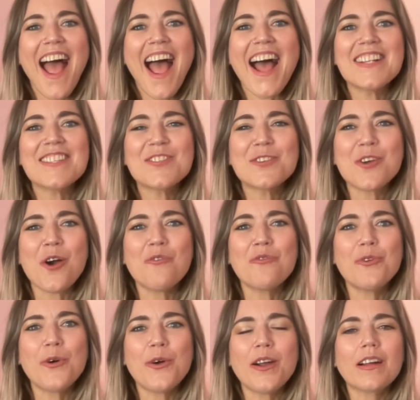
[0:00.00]
And so
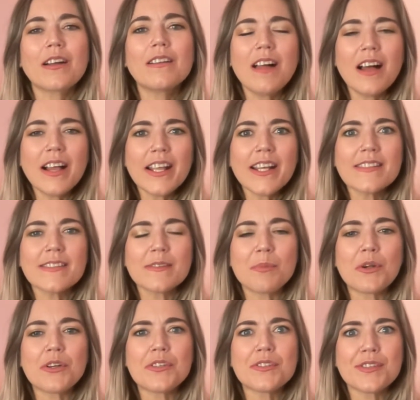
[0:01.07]
for clients and
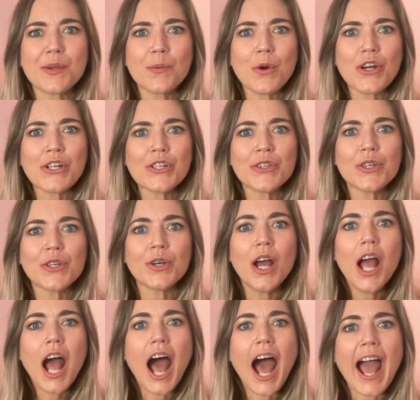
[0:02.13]
persons I work through,
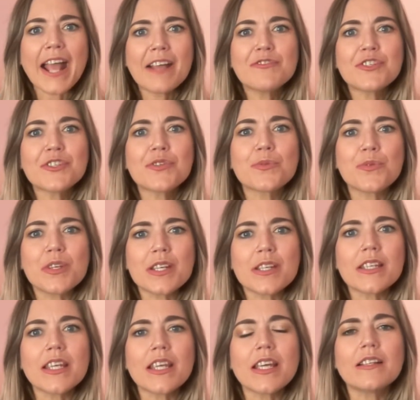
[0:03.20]
I've just
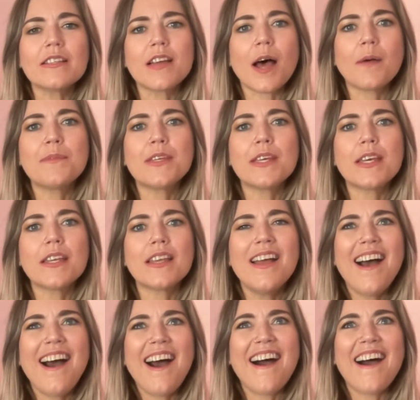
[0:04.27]
really adopted
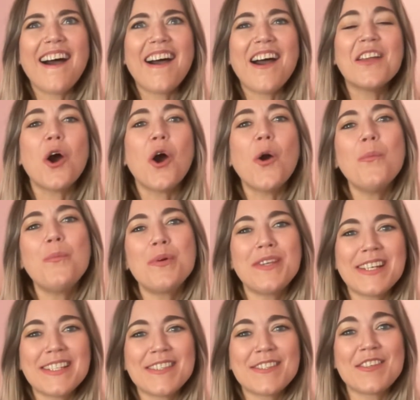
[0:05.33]
an
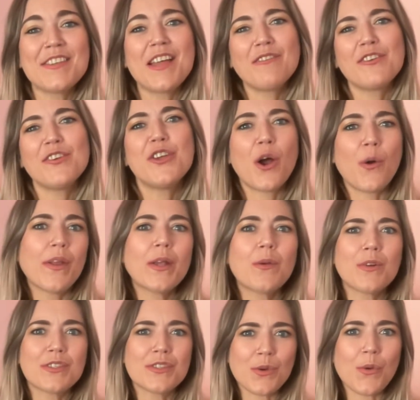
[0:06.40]
openness to never knowing
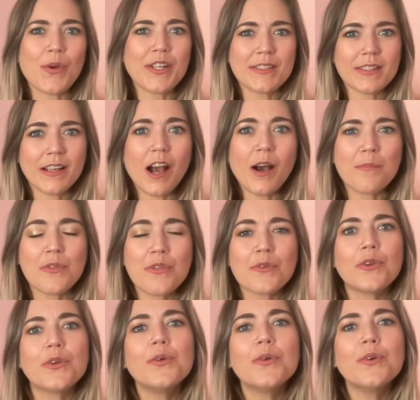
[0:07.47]
what's going to come
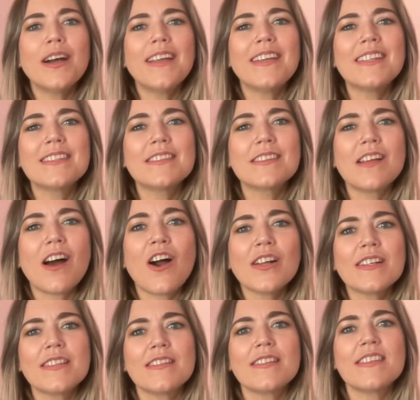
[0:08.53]
through. And as long
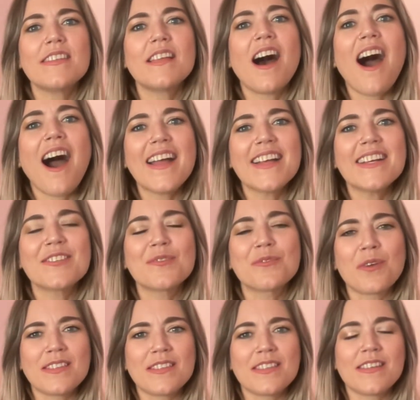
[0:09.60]
as it's in the highest
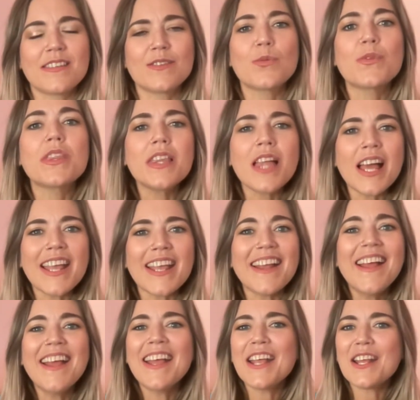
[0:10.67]
resonance with light,
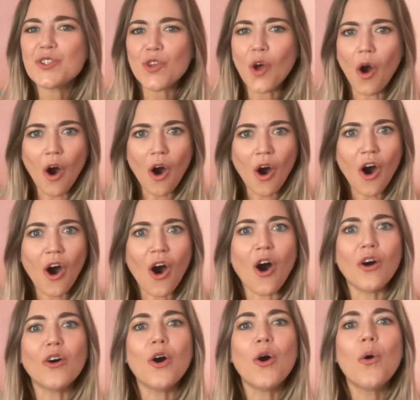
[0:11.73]
it's
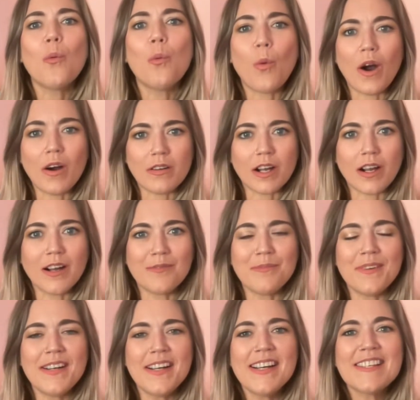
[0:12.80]
all welcome.
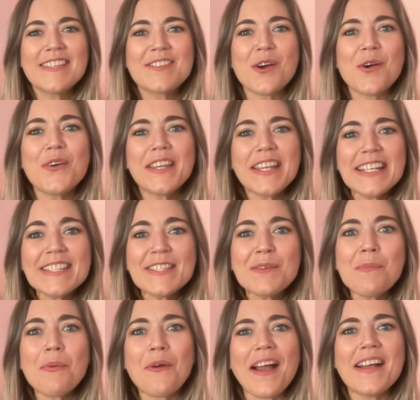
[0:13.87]
So it is
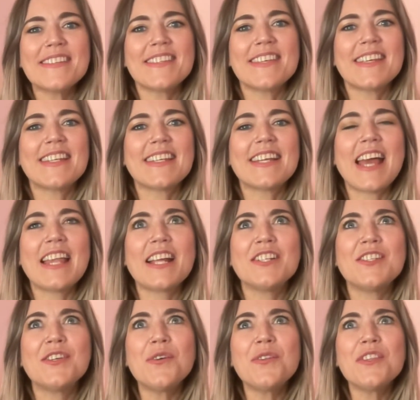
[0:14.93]
surprising. And I
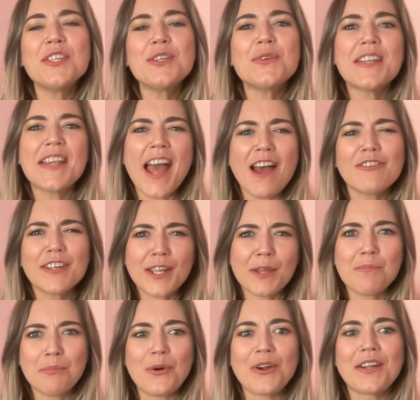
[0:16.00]
don't think you can ever get
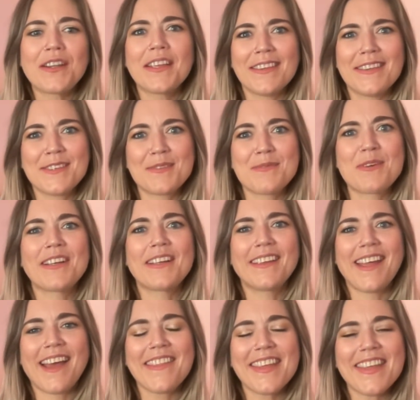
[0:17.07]
bored in this work,
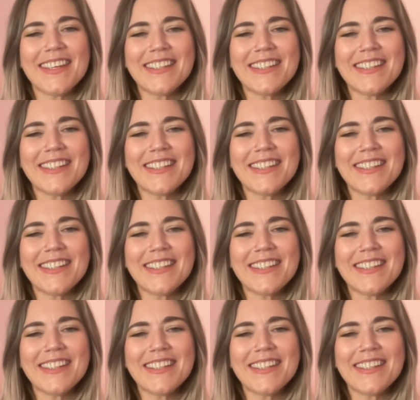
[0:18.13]
Kathy.